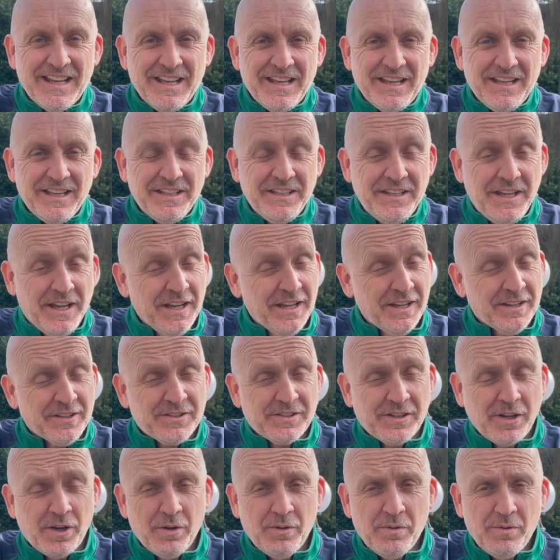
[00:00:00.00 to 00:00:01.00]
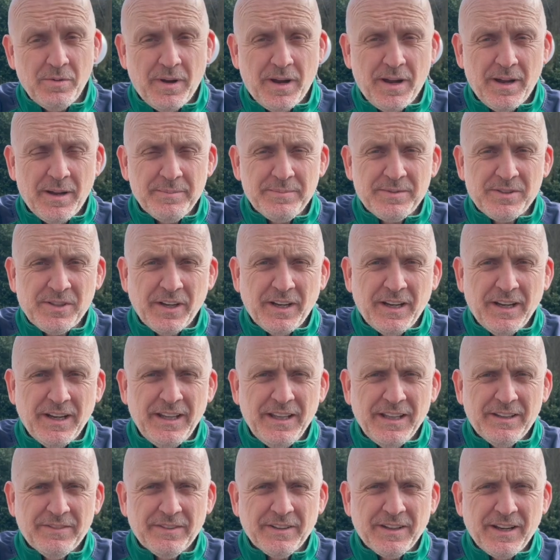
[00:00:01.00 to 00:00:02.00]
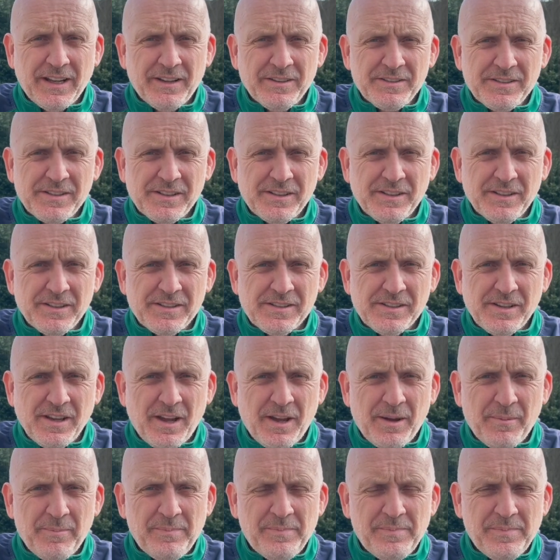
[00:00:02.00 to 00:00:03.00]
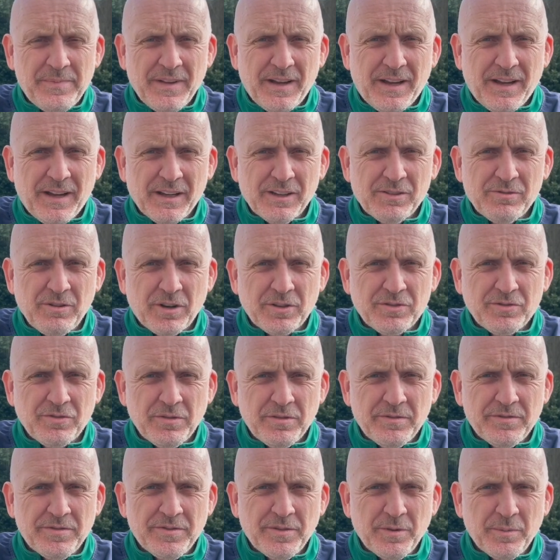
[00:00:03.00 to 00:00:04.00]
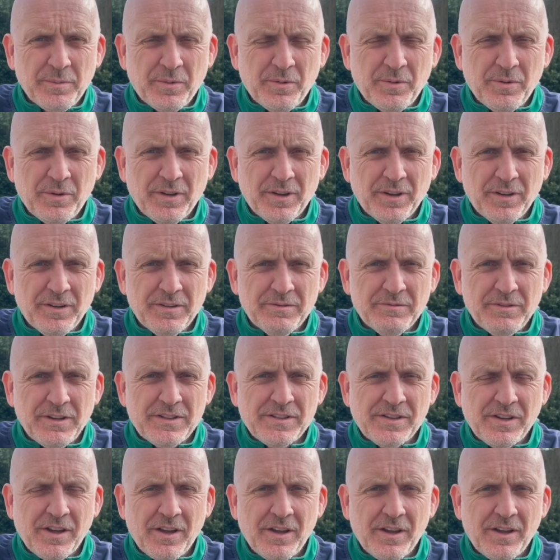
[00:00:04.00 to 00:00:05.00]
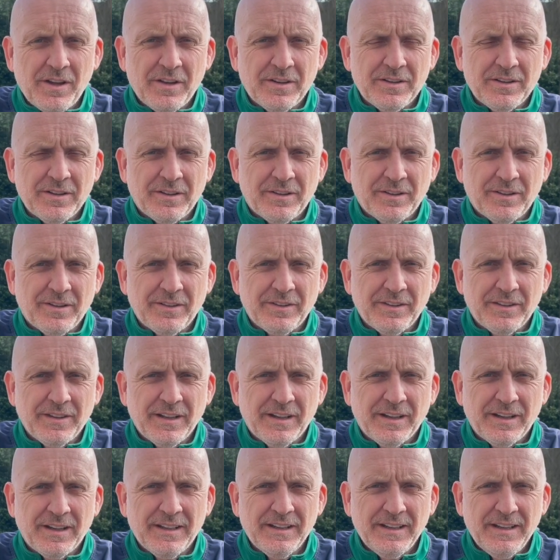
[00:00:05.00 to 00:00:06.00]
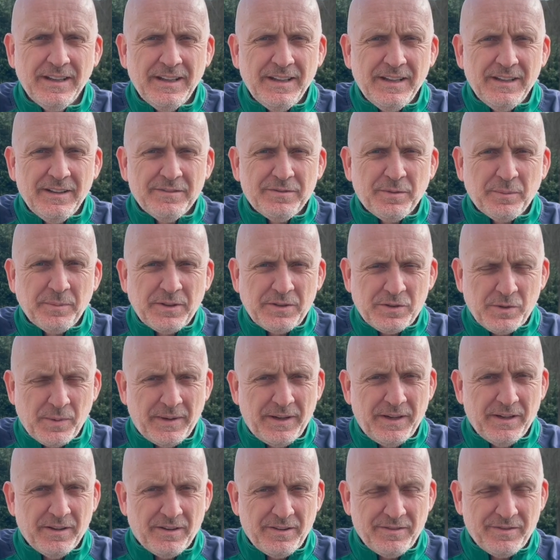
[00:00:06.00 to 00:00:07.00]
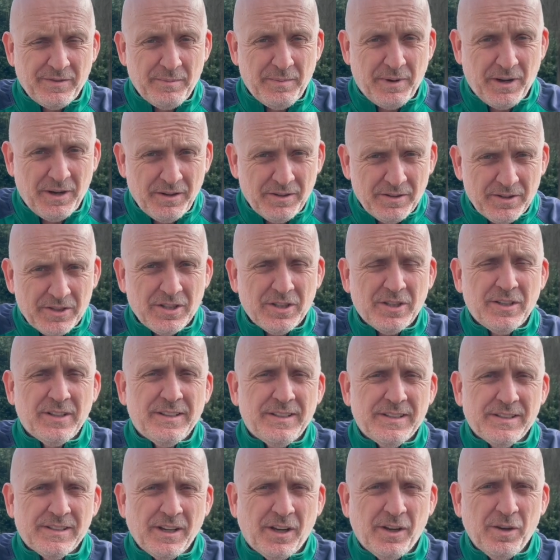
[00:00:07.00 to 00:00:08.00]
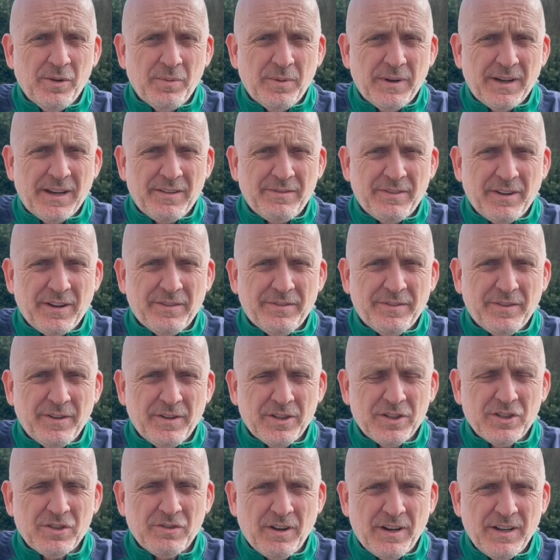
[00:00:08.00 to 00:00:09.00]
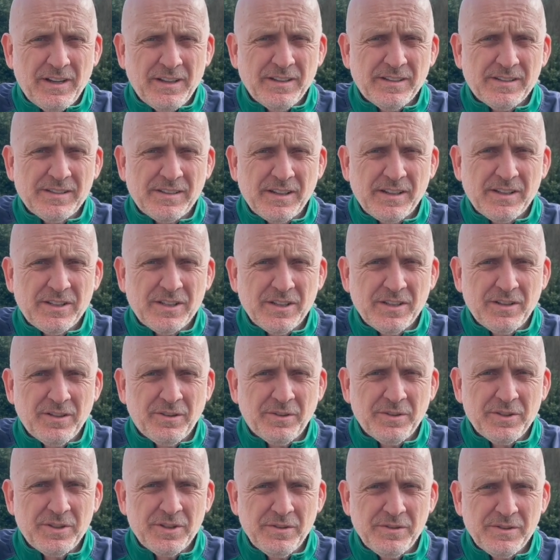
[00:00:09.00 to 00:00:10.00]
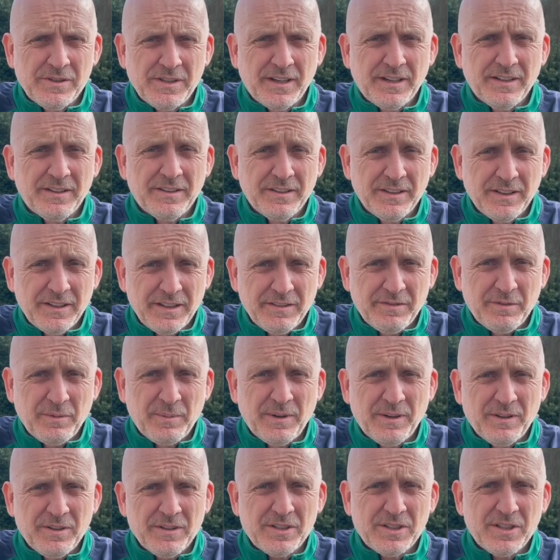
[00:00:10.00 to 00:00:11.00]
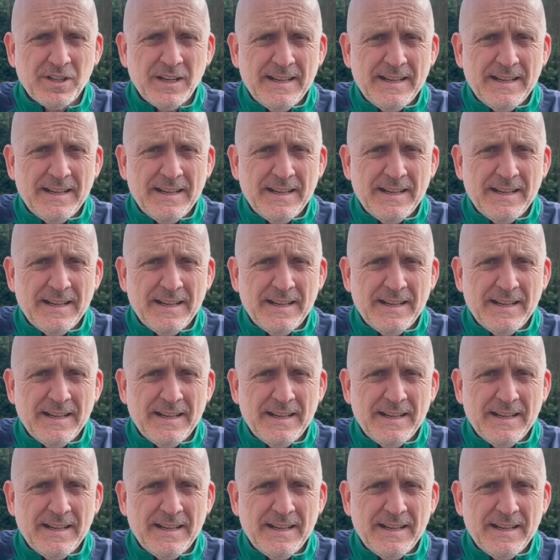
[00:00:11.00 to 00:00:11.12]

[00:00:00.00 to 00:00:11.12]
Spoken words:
Yeah, so the league have announced that... grassroots football can return on from the 29th of March. So we'll have our first training session on Tuesday the 30th of March.